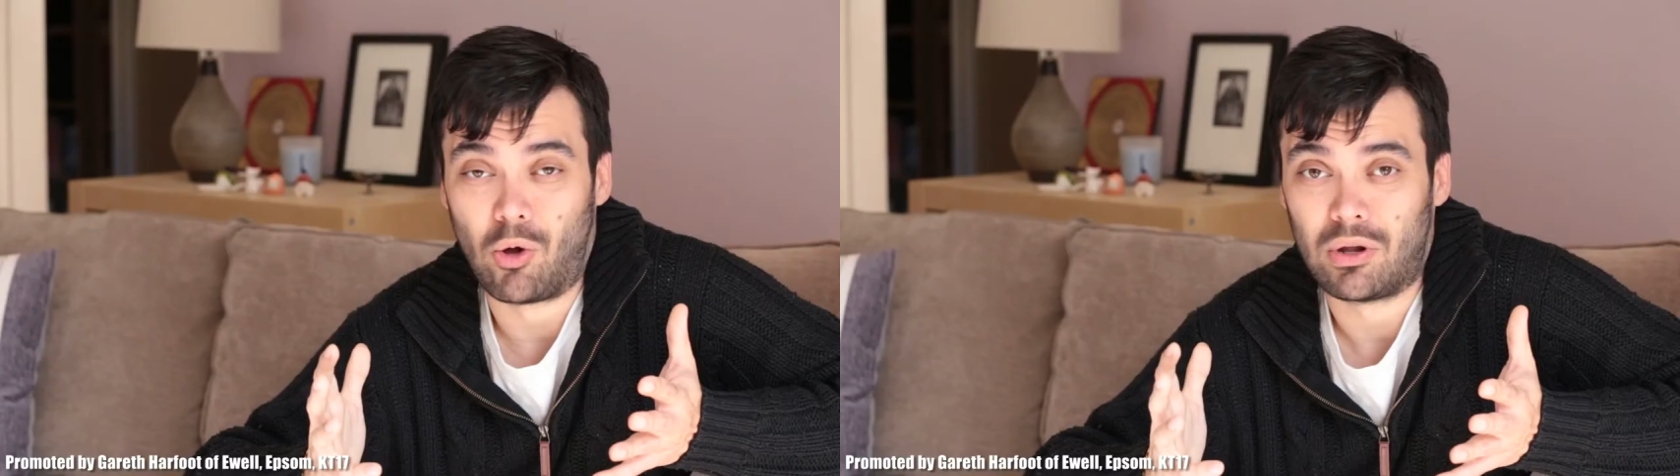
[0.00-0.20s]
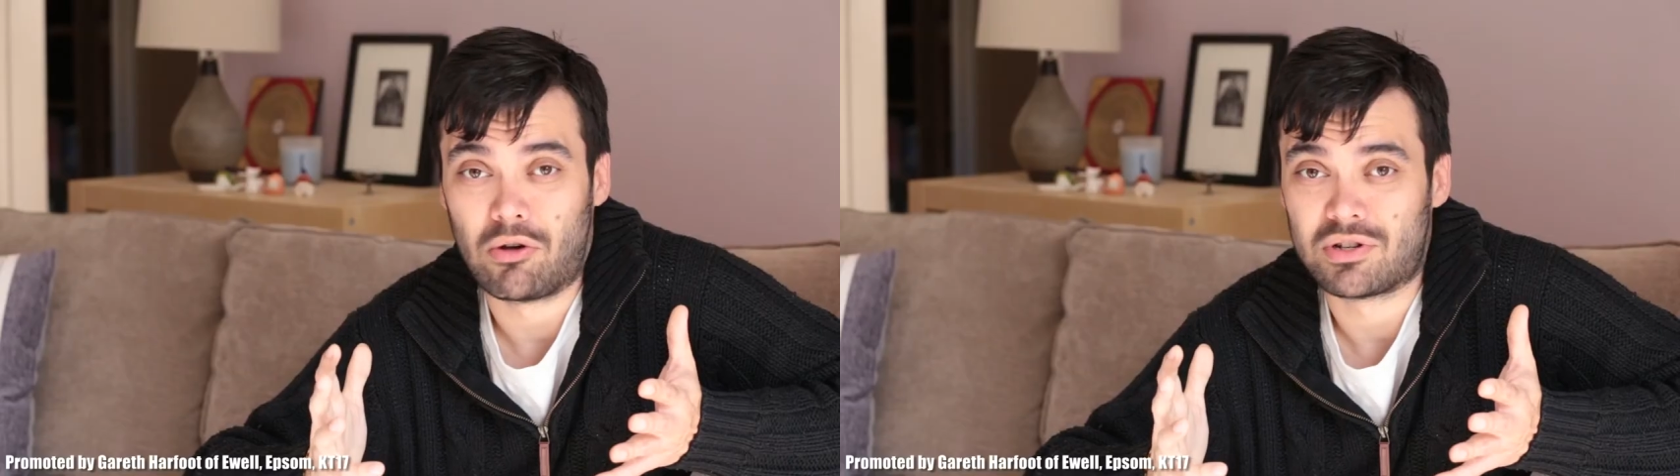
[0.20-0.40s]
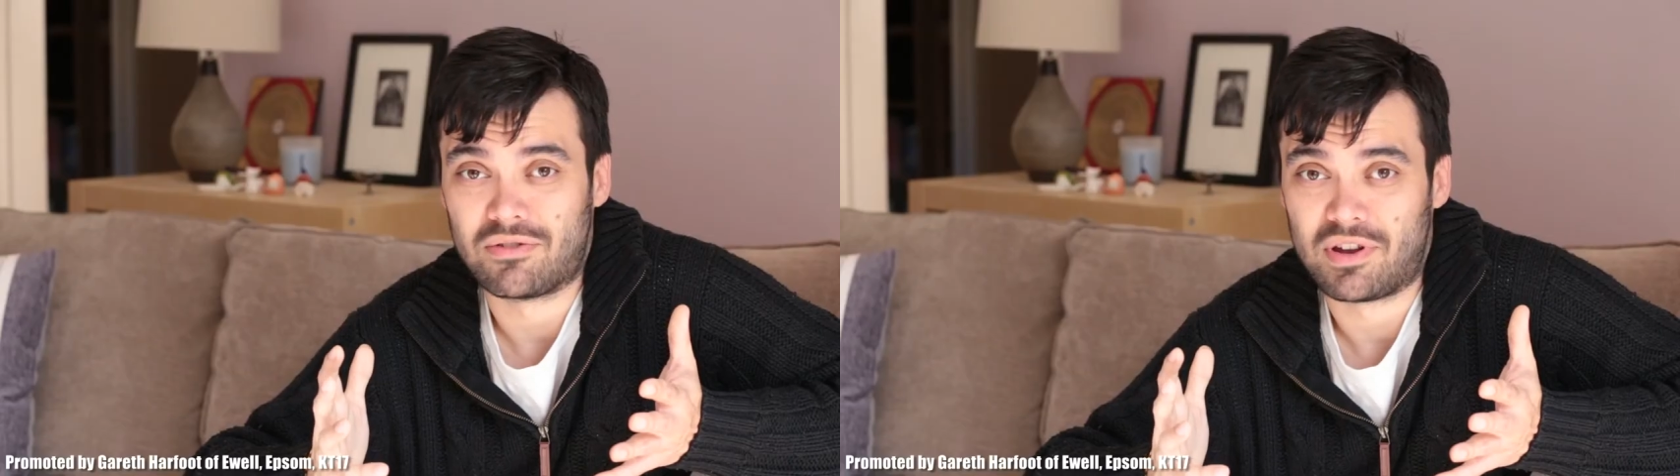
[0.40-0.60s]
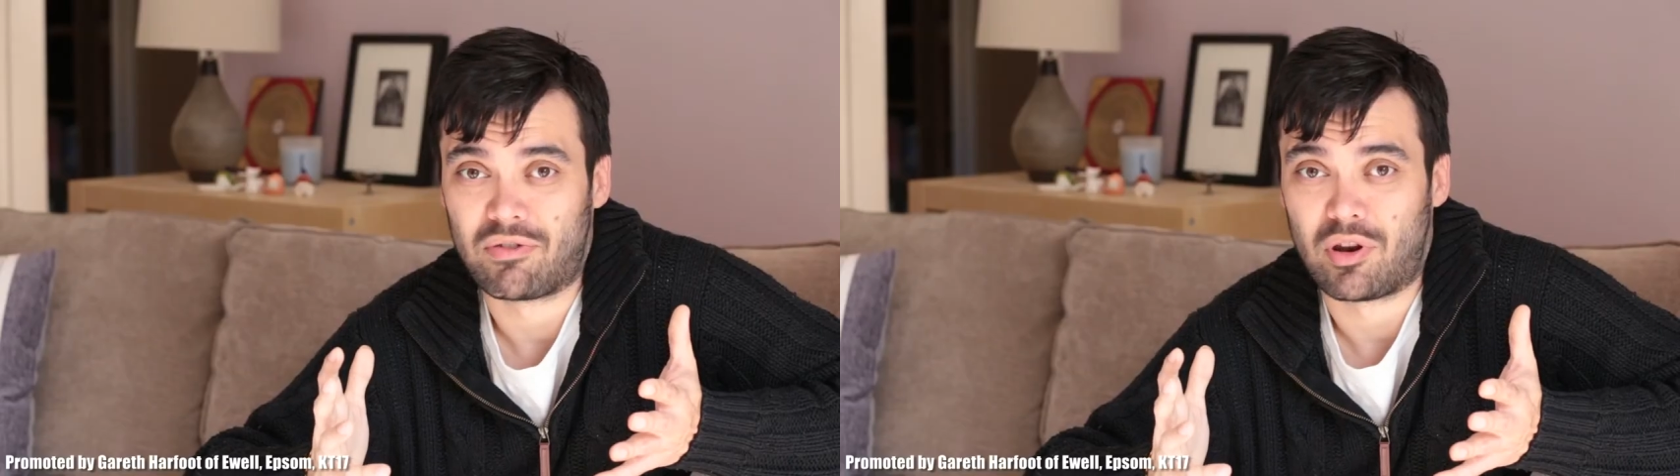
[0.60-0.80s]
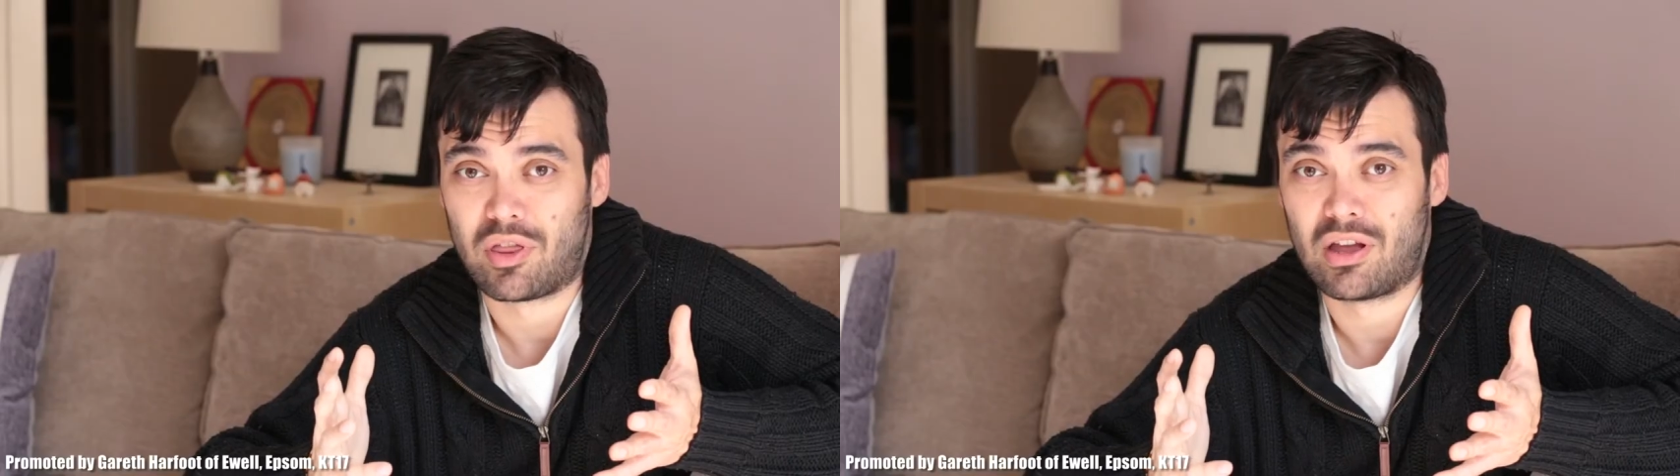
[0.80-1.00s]
whole host of
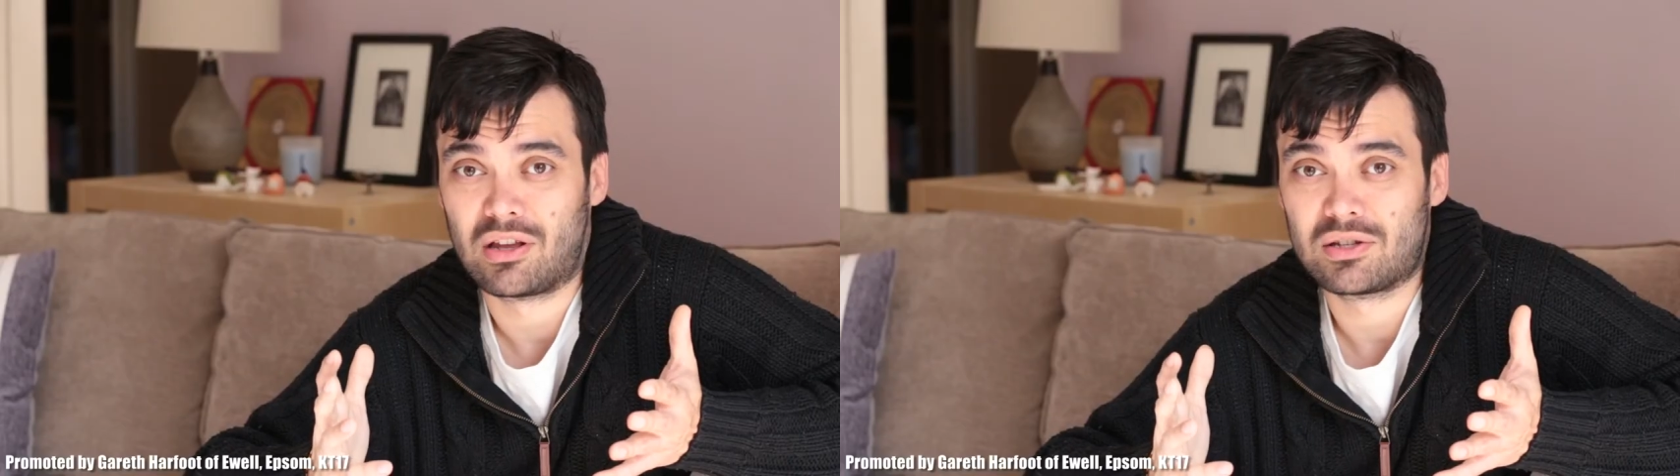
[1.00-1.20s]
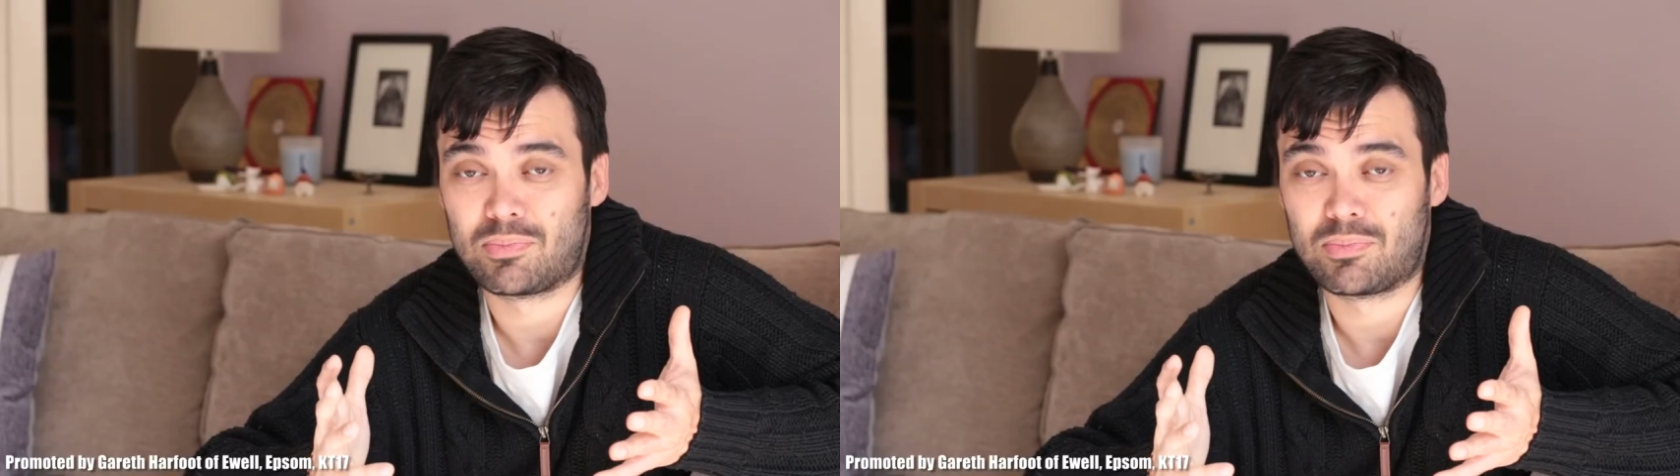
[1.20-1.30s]
different things,